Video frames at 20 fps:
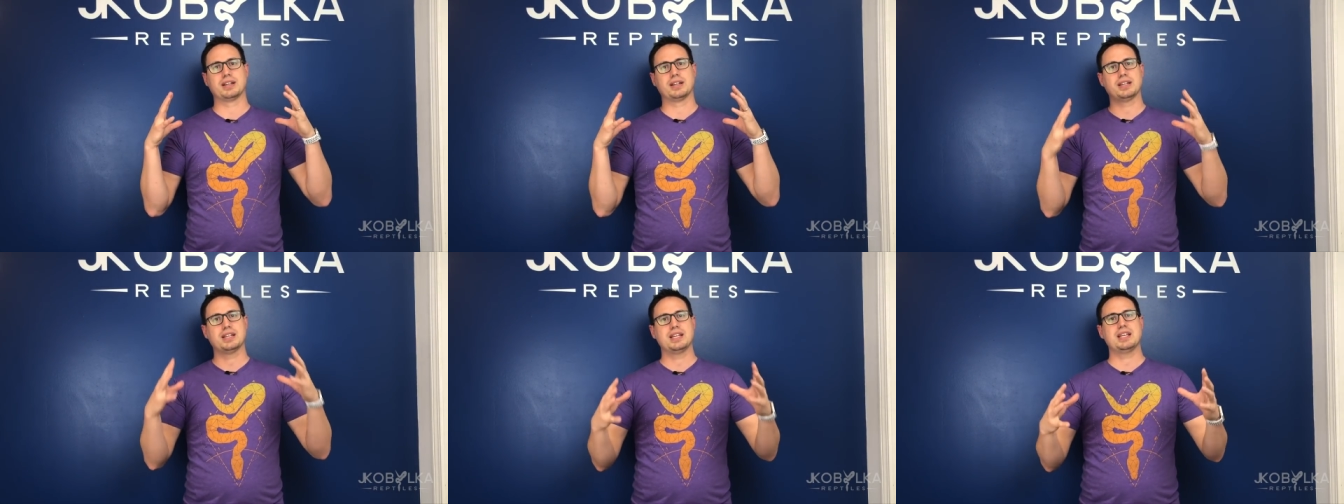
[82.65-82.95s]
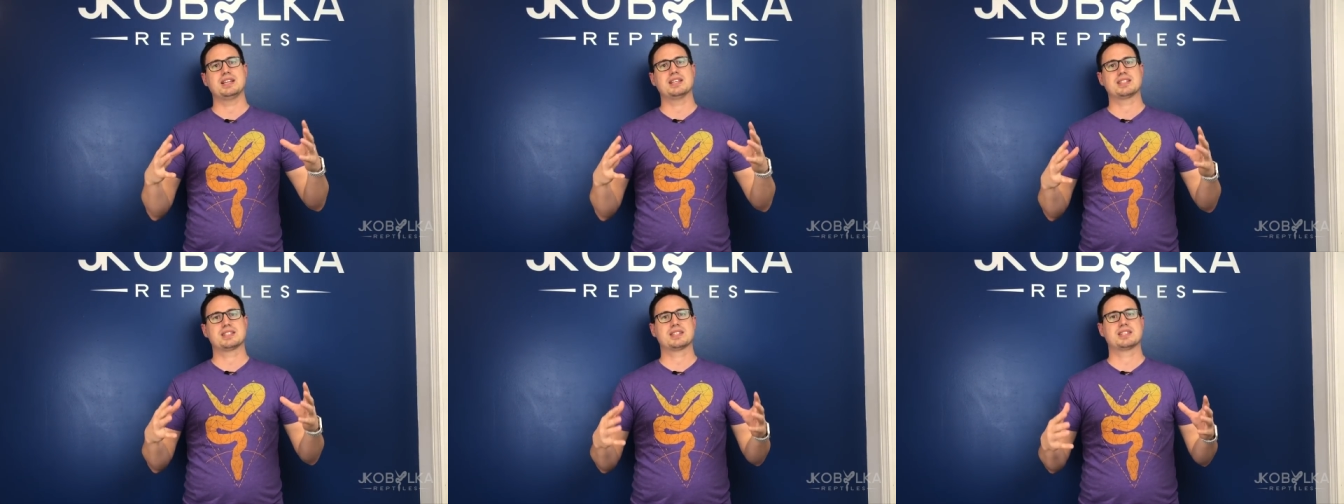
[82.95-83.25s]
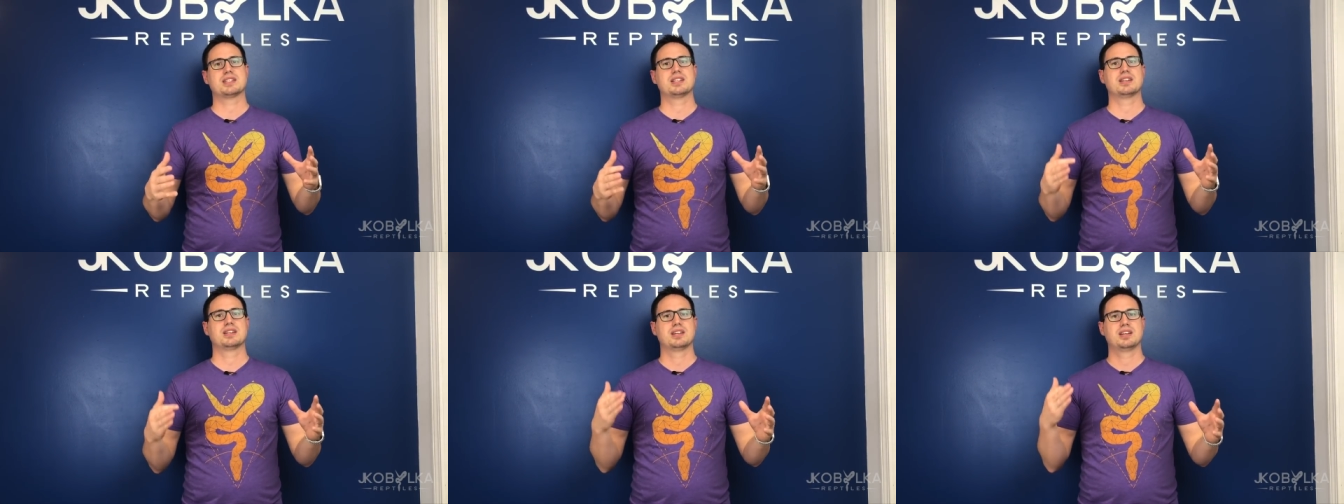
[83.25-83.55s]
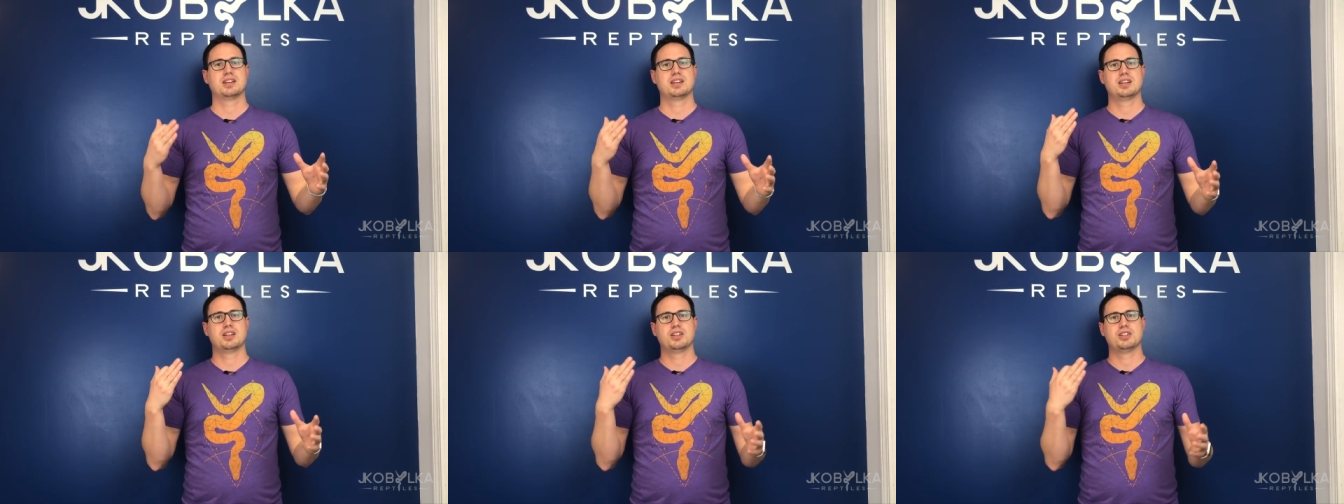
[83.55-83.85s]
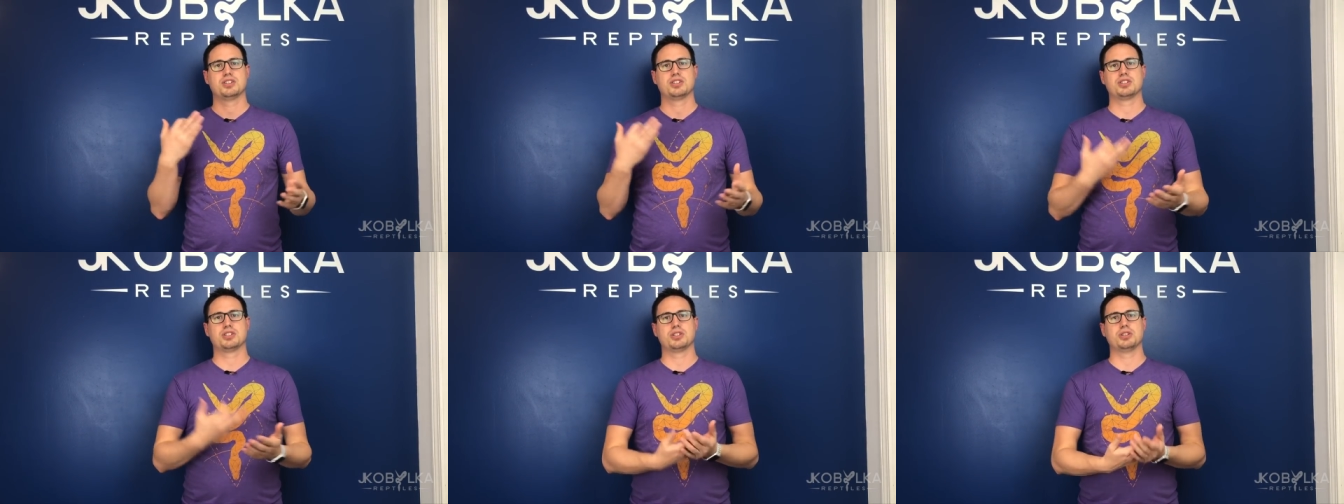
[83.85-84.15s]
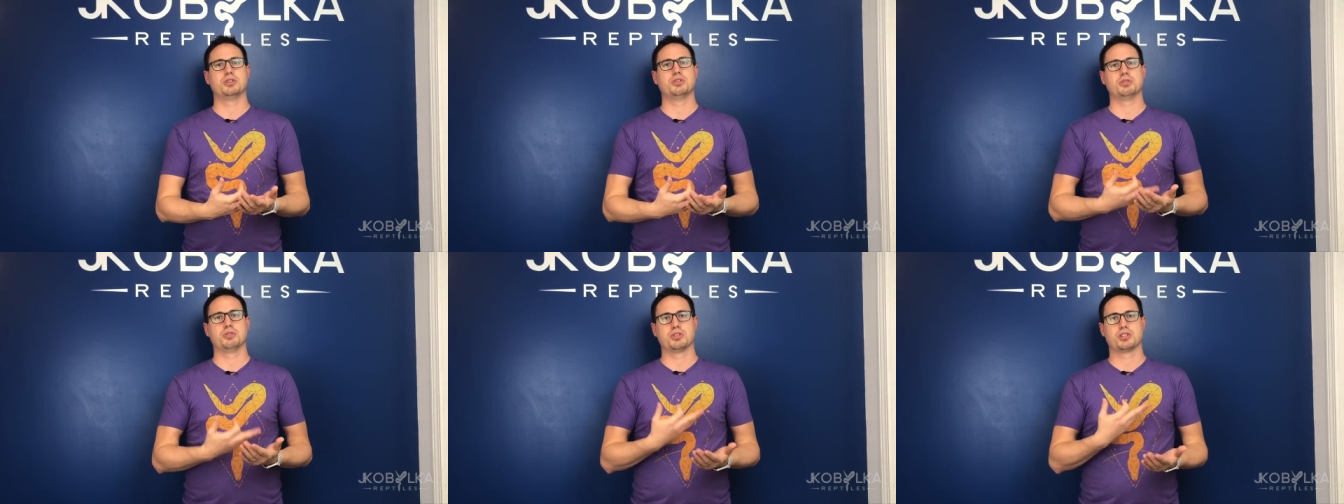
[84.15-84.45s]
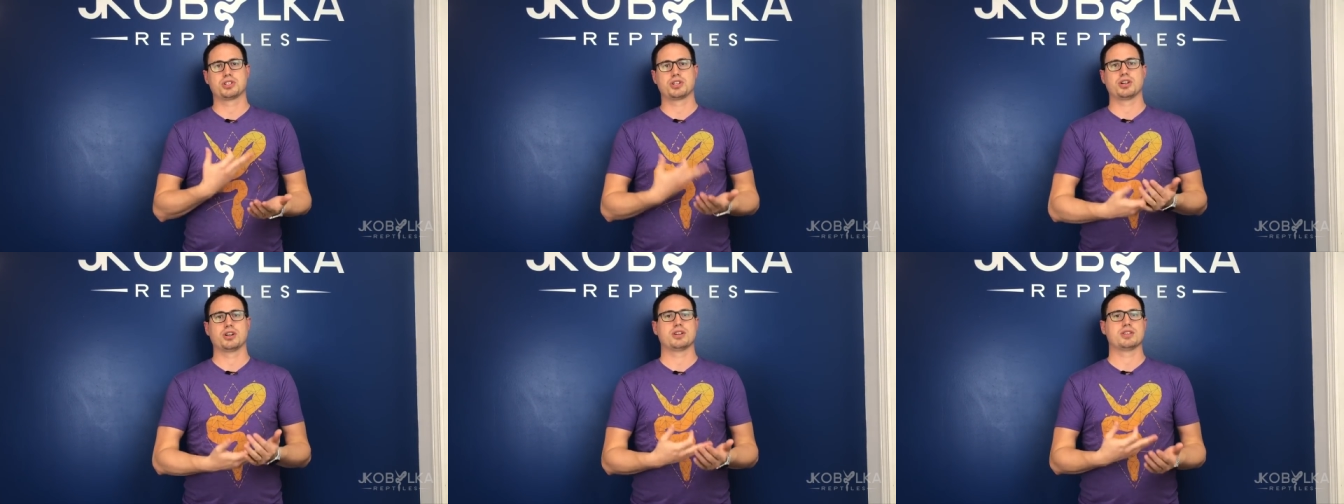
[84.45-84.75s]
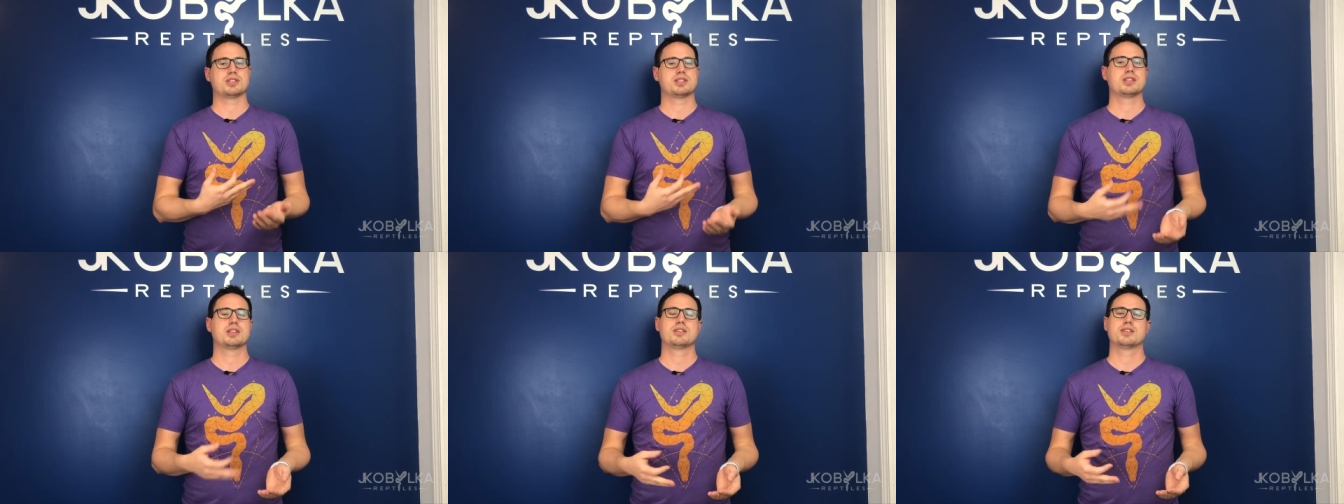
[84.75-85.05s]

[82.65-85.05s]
least two shirts.